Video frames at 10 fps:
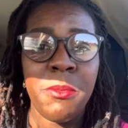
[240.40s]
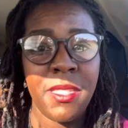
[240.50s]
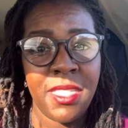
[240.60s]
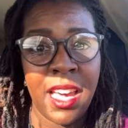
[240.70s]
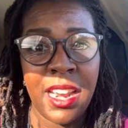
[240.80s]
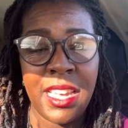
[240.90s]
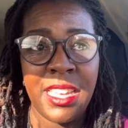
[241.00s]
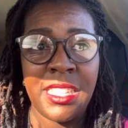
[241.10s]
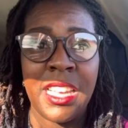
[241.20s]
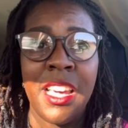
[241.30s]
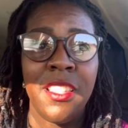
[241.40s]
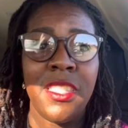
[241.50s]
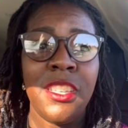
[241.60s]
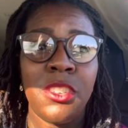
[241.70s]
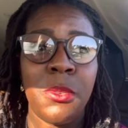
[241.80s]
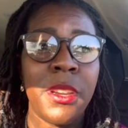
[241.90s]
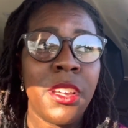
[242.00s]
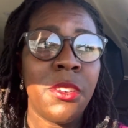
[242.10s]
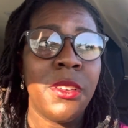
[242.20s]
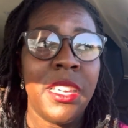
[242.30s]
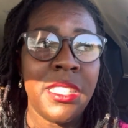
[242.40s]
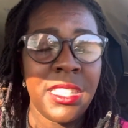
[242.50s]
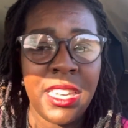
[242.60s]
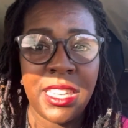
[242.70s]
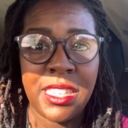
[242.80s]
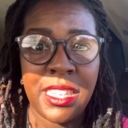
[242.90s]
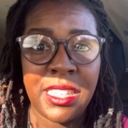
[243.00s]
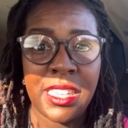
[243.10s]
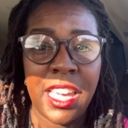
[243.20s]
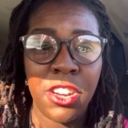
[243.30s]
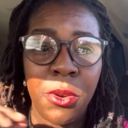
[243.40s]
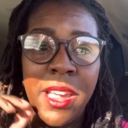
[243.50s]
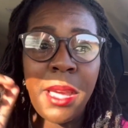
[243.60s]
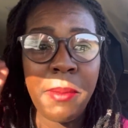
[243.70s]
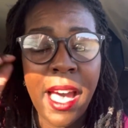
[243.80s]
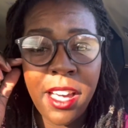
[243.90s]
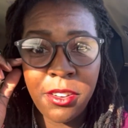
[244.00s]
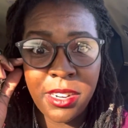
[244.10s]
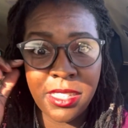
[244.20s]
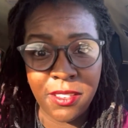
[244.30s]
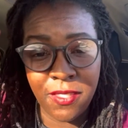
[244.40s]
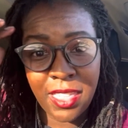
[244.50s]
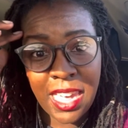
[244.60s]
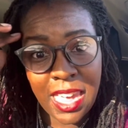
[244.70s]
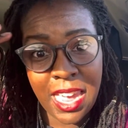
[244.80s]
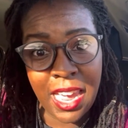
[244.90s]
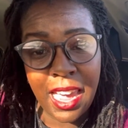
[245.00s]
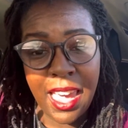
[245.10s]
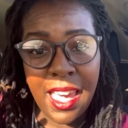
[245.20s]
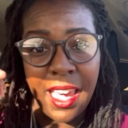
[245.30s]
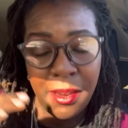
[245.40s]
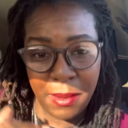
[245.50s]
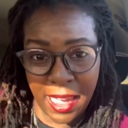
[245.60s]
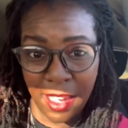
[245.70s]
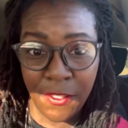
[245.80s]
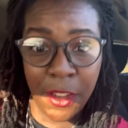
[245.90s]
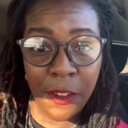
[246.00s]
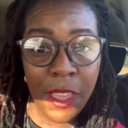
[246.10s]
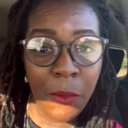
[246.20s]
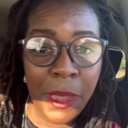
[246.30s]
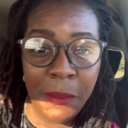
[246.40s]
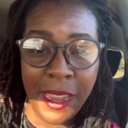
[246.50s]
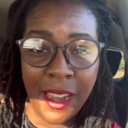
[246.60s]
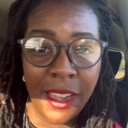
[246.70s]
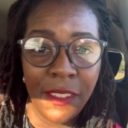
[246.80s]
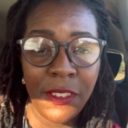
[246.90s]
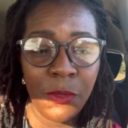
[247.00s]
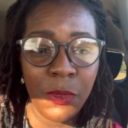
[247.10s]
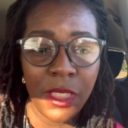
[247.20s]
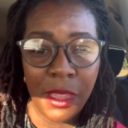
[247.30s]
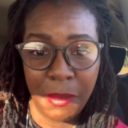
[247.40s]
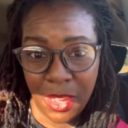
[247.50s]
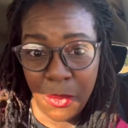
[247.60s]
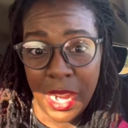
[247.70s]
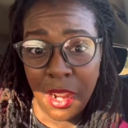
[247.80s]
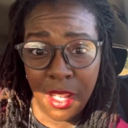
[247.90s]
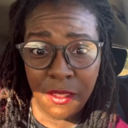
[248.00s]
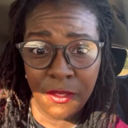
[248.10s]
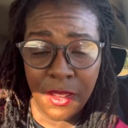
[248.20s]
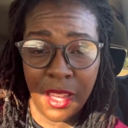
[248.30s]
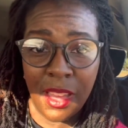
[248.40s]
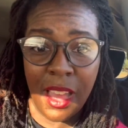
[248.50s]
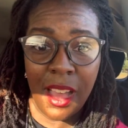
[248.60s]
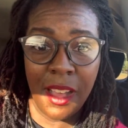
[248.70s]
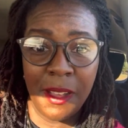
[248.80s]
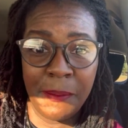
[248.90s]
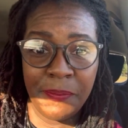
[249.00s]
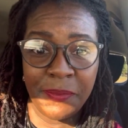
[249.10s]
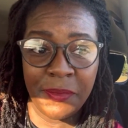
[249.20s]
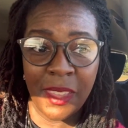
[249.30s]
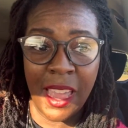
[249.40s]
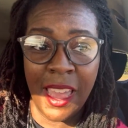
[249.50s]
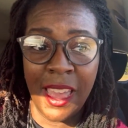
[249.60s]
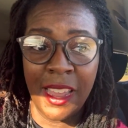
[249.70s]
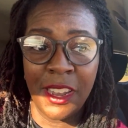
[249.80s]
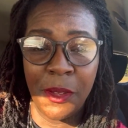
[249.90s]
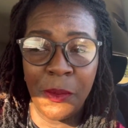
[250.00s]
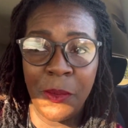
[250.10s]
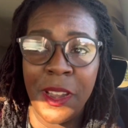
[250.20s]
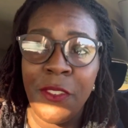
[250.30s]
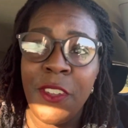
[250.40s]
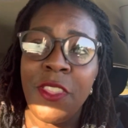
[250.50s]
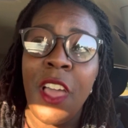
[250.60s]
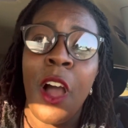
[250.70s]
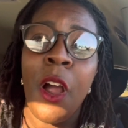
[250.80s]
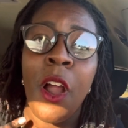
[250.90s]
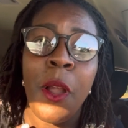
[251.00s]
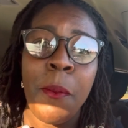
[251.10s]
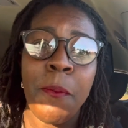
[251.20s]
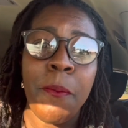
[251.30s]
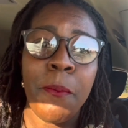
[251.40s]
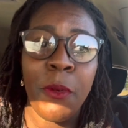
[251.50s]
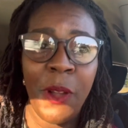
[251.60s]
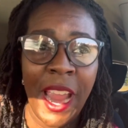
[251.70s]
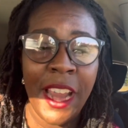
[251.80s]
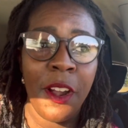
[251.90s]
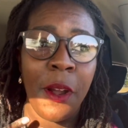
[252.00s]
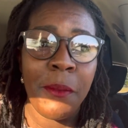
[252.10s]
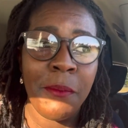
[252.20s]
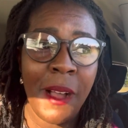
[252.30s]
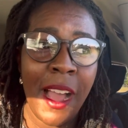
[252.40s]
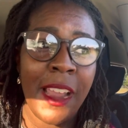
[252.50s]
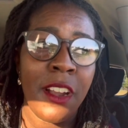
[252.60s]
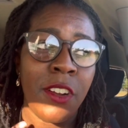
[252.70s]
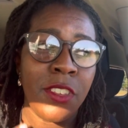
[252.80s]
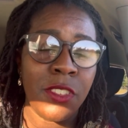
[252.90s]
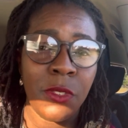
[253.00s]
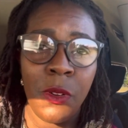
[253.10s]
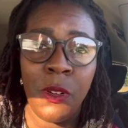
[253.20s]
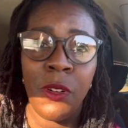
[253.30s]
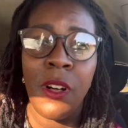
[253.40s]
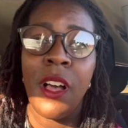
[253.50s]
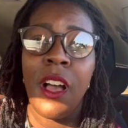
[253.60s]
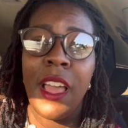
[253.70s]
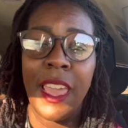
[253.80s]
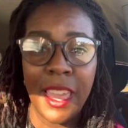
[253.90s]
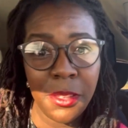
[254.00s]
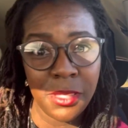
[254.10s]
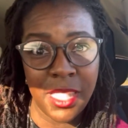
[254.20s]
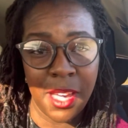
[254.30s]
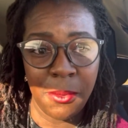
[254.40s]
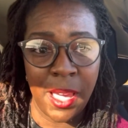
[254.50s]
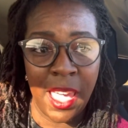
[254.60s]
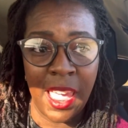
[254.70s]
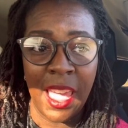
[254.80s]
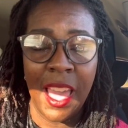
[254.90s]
with that is these critical incidences can create patterns of thinking and behavior that we may not even really be aware of. And whenever our brain, our mind, our soul heals that way,